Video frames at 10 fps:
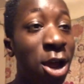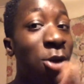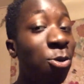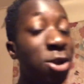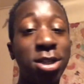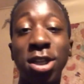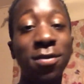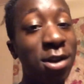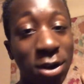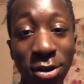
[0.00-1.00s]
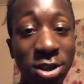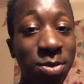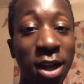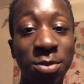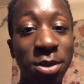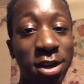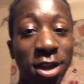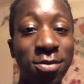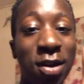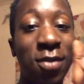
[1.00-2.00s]
real stuff. Don't know if I explained
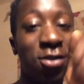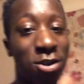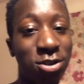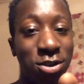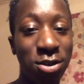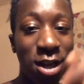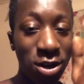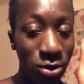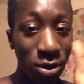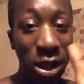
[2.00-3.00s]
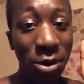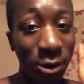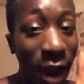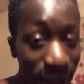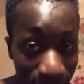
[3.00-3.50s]
that right. For those of you that don't know the right